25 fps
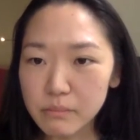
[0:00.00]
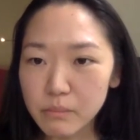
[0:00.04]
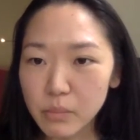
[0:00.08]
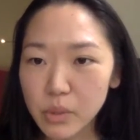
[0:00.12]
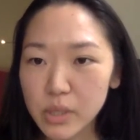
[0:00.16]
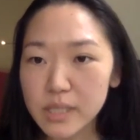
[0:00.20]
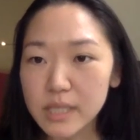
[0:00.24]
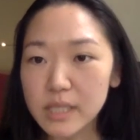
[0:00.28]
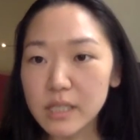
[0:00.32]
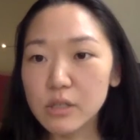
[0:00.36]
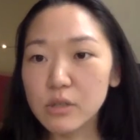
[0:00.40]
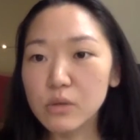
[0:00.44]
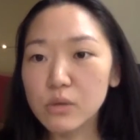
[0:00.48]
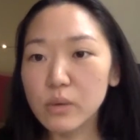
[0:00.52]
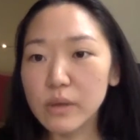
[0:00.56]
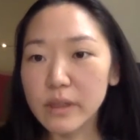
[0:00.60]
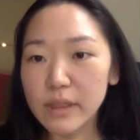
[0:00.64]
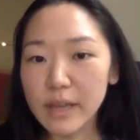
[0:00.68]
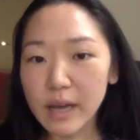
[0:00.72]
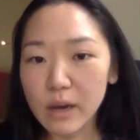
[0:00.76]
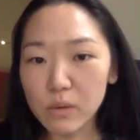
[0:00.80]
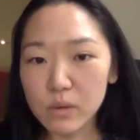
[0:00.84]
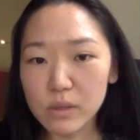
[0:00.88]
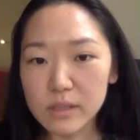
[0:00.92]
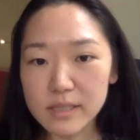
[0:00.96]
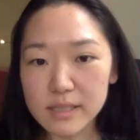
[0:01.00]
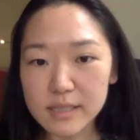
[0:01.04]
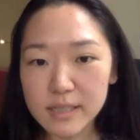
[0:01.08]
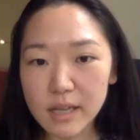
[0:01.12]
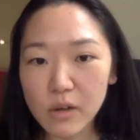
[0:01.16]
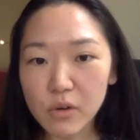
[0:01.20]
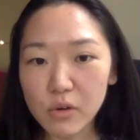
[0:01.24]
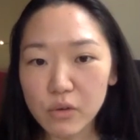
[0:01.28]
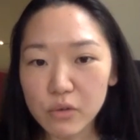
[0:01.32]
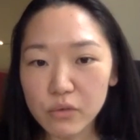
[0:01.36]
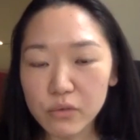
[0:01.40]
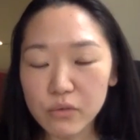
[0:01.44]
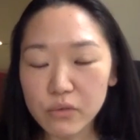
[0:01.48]
But here, without
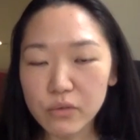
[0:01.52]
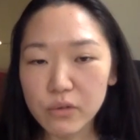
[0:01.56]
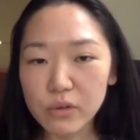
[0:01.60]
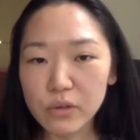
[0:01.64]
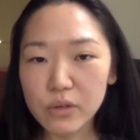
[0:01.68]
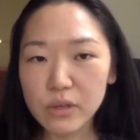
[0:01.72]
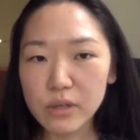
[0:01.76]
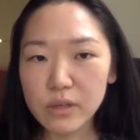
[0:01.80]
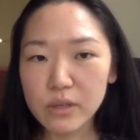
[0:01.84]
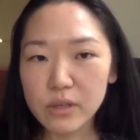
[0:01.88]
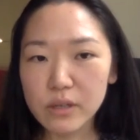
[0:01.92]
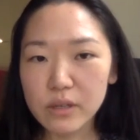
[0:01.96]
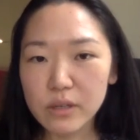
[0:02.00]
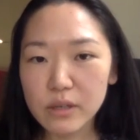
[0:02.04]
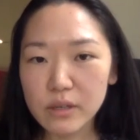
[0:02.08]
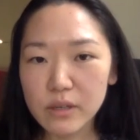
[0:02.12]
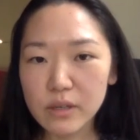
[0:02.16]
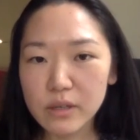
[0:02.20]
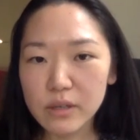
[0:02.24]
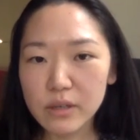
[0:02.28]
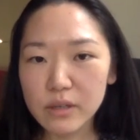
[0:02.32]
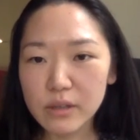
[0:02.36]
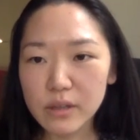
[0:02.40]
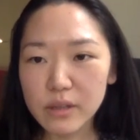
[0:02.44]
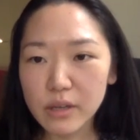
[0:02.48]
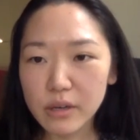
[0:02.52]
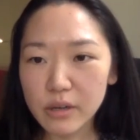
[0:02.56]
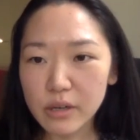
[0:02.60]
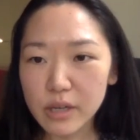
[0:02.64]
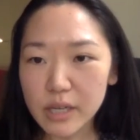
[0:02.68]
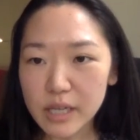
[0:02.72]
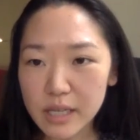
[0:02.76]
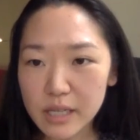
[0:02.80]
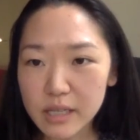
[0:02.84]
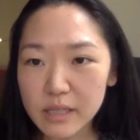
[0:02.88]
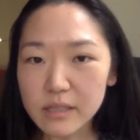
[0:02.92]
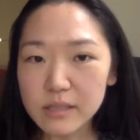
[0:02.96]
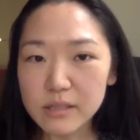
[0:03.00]
itself, there
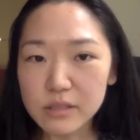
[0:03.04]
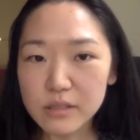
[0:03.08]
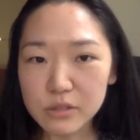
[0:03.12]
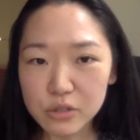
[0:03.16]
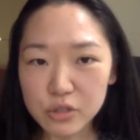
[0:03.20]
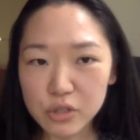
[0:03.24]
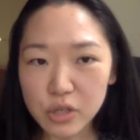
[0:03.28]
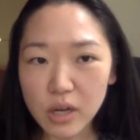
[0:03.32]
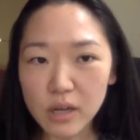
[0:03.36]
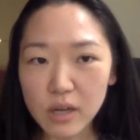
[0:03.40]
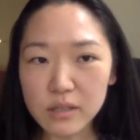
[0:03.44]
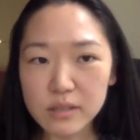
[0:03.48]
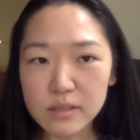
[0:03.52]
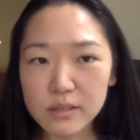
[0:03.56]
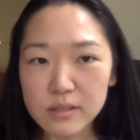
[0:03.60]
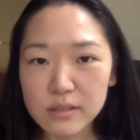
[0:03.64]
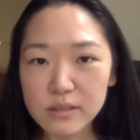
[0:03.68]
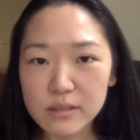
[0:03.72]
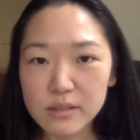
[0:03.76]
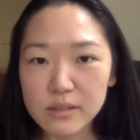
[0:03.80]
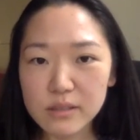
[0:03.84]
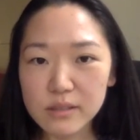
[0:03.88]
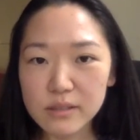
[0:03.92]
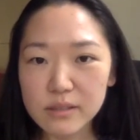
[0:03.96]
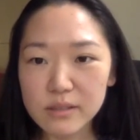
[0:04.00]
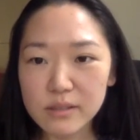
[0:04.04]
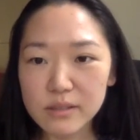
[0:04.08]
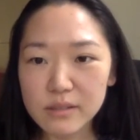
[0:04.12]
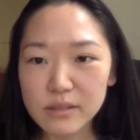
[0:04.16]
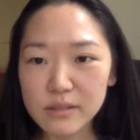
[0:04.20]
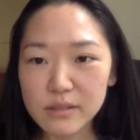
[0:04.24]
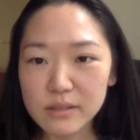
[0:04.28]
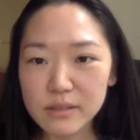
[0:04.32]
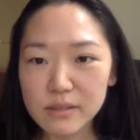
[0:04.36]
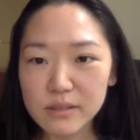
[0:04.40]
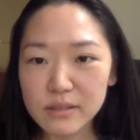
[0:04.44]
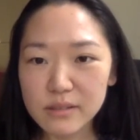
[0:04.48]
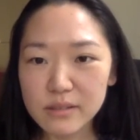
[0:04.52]
is just
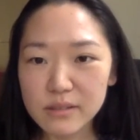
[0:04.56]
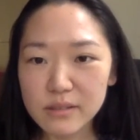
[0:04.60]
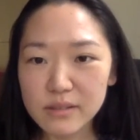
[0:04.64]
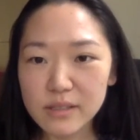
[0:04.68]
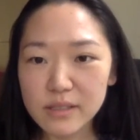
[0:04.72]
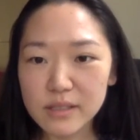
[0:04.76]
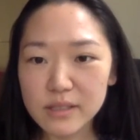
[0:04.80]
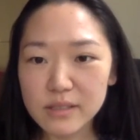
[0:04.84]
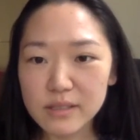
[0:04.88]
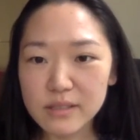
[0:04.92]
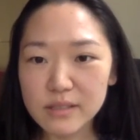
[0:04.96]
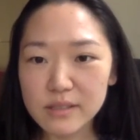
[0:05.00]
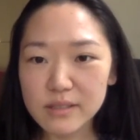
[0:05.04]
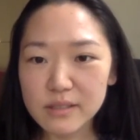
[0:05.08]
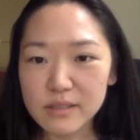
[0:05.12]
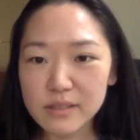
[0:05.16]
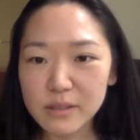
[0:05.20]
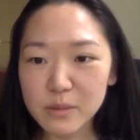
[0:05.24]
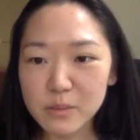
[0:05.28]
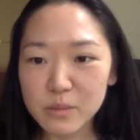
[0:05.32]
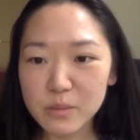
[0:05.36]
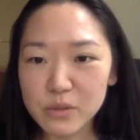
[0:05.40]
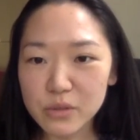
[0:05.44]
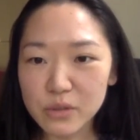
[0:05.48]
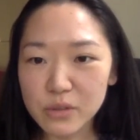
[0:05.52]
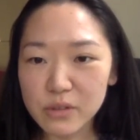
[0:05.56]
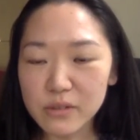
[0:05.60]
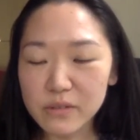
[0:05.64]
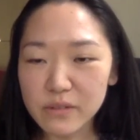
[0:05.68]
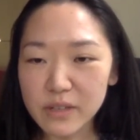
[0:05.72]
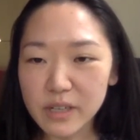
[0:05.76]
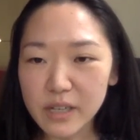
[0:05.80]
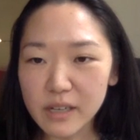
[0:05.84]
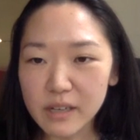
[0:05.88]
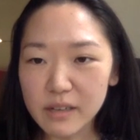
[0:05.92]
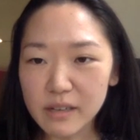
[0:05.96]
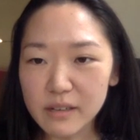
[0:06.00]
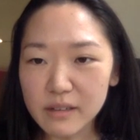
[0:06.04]
this
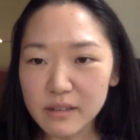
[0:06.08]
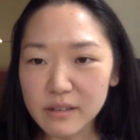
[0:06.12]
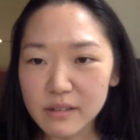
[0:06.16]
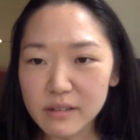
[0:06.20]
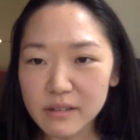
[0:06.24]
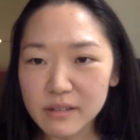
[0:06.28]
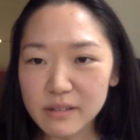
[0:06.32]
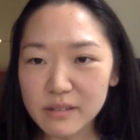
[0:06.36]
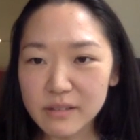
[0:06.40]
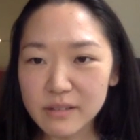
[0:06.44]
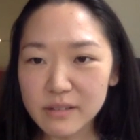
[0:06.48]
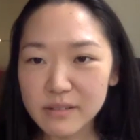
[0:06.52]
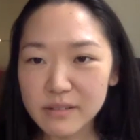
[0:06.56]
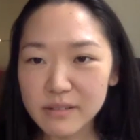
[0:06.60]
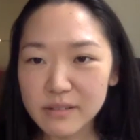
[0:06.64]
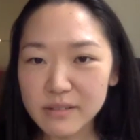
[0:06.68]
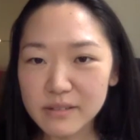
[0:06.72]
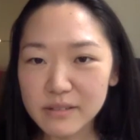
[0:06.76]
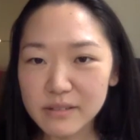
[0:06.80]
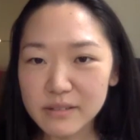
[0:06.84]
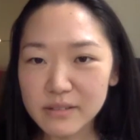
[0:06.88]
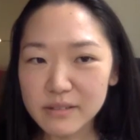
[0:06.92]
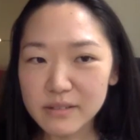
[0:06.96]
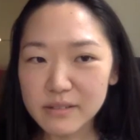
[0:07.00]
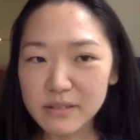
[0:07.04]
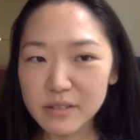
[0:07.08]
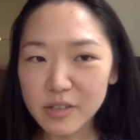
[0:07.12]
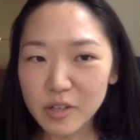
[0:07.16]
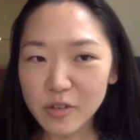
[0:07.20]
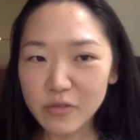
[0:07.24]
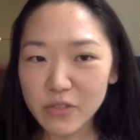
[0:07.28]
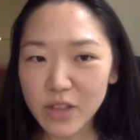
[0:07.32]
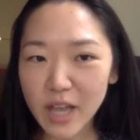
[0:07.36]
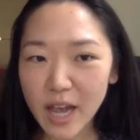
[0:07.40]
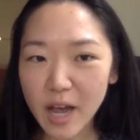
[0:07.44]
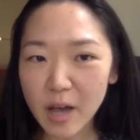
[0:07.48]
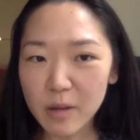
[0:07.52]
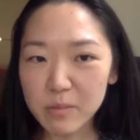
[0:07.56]
observing
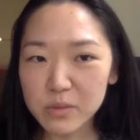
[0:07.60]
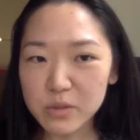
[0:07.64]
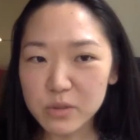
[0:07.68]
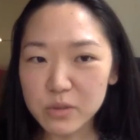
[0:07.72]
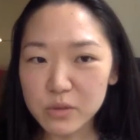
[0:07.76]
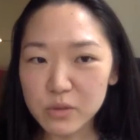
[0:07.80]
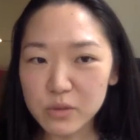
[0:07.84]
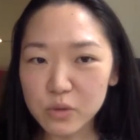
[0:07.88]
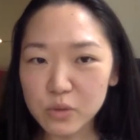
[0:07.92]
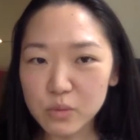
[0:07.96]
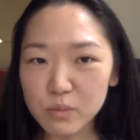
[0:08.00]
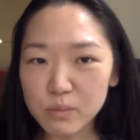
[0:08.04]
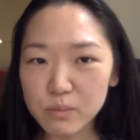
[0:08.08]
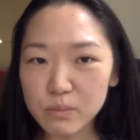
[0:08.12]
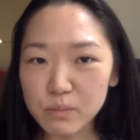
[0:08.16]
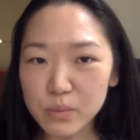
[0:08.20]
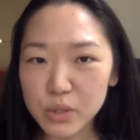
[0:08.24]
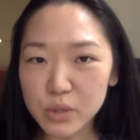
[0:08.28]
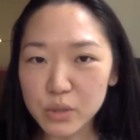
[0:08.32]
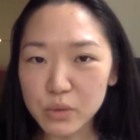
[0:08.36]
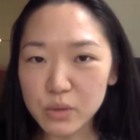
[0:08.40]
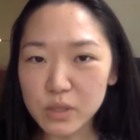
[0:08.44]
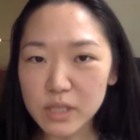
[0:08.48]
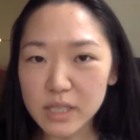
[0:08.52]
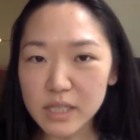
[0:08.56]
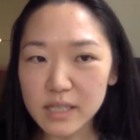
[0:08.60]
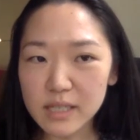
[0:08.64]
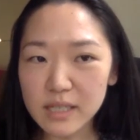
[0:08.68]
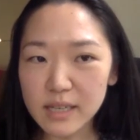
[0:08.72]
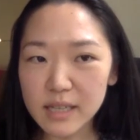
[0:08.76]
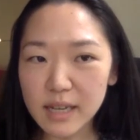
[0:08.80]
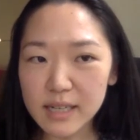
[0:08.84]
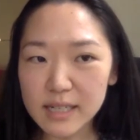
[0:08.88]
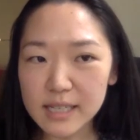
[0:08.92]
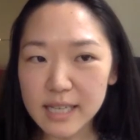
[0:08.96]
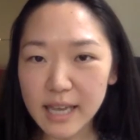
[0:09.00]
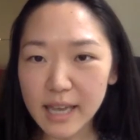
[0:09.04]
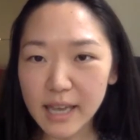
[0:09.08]
of the absolute beauty
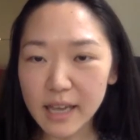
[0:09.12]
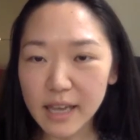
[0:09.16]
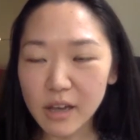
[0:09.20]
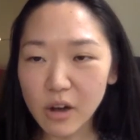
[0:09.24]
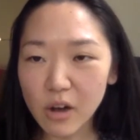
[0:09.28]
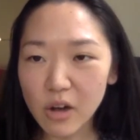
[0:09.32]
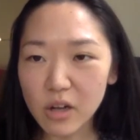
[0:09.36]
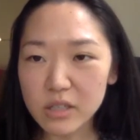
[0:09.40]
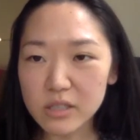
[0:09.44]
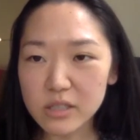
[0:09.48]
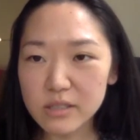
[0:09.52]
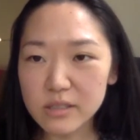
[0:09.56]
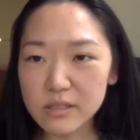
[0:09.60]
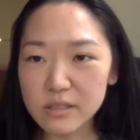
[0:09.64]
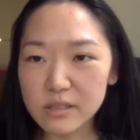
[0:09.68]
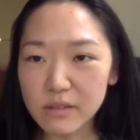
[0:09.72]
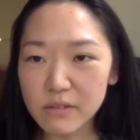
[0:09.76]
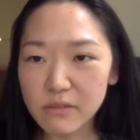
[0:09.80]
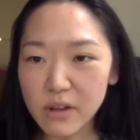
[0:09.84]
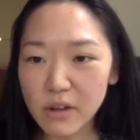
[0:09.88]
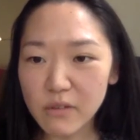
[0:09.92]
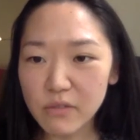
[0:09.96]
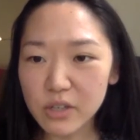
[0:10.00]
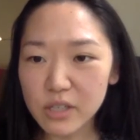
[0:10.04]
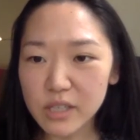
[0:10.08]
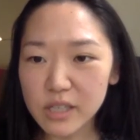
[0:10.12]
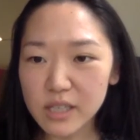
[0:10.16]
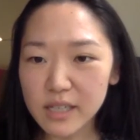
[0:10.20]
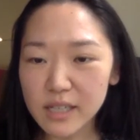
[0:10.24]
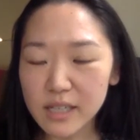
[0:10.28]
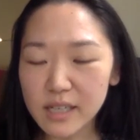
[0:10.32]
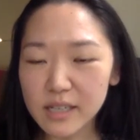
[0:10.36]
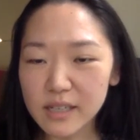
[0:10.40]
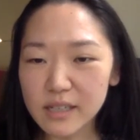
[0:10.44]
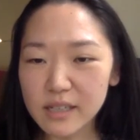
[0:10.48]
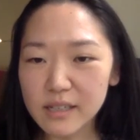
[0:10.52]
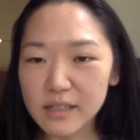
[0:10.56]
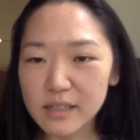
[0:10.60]
and chaos of
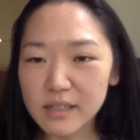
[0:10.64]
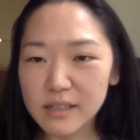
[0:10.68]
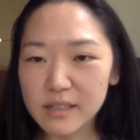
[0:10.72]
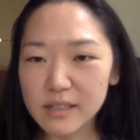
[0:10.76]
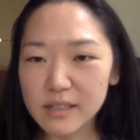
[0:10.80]
everything.